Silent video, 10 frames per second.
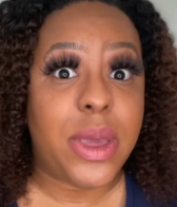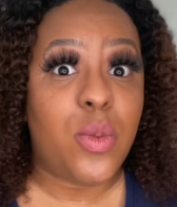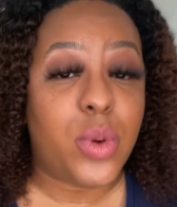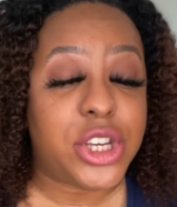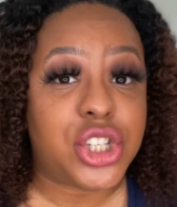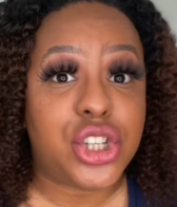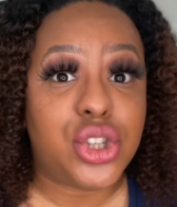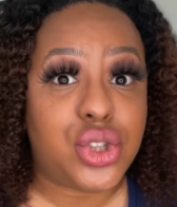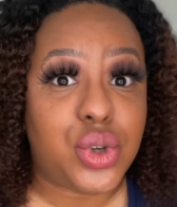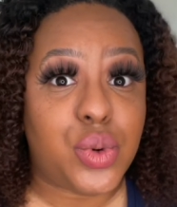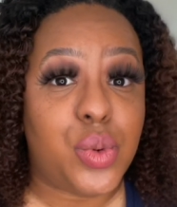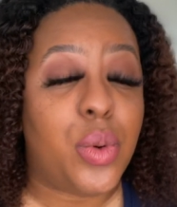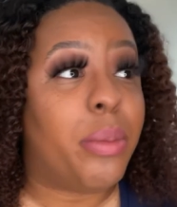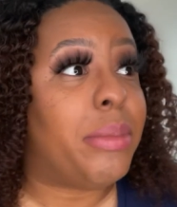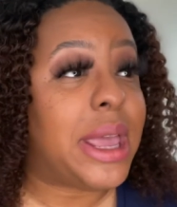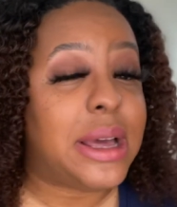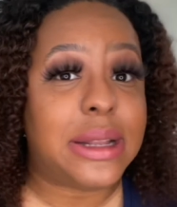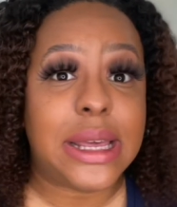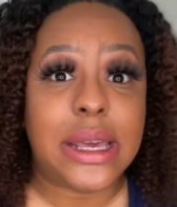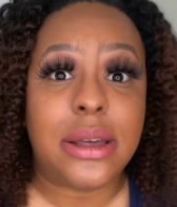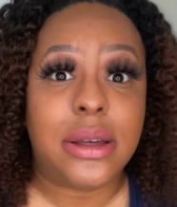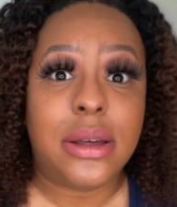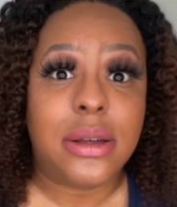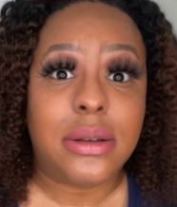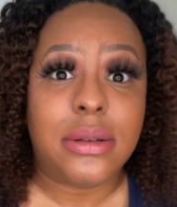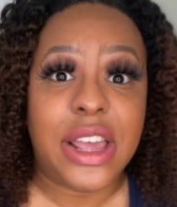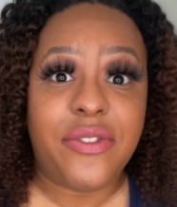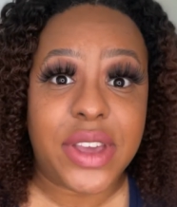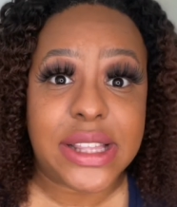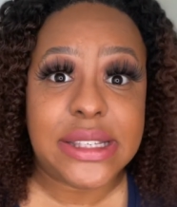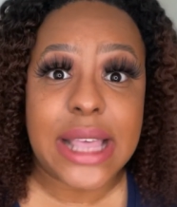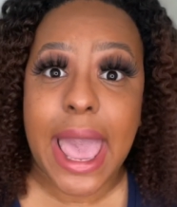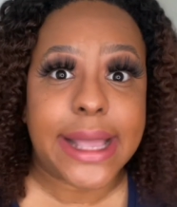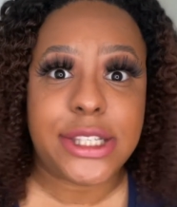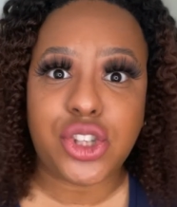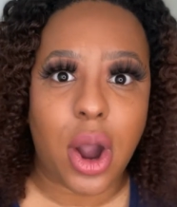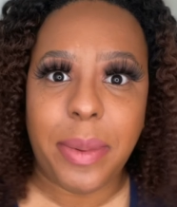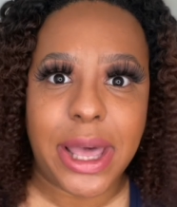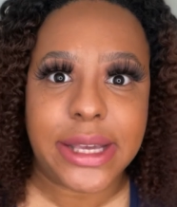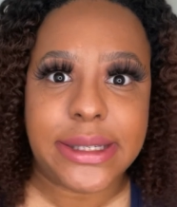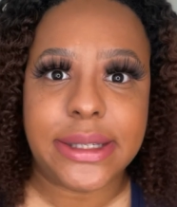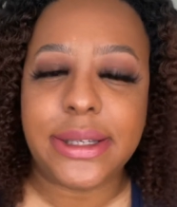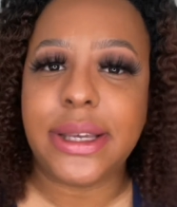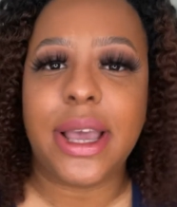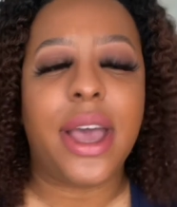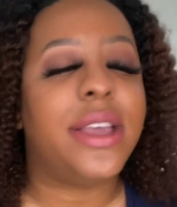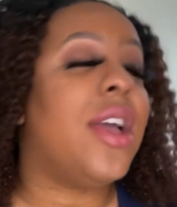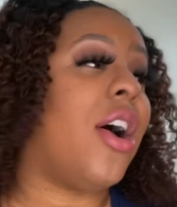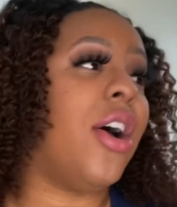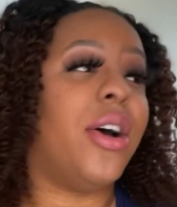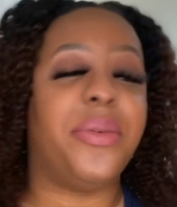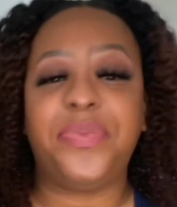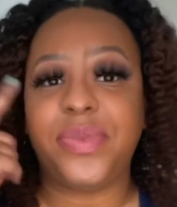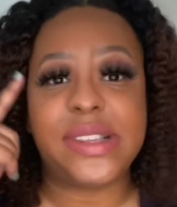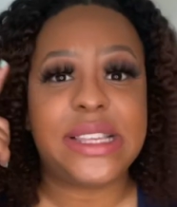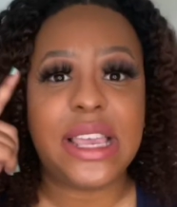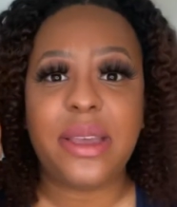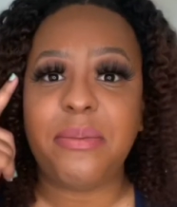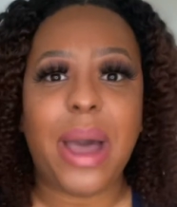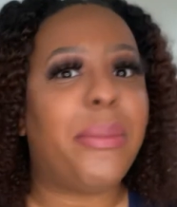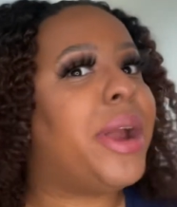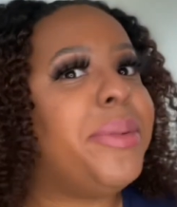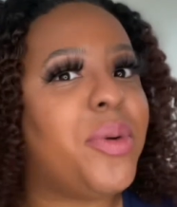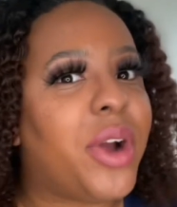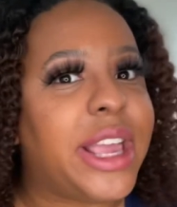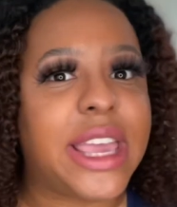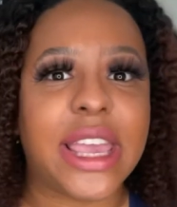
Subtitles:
we should do mingling events at Starbucks. Y'all, see, my brain be working.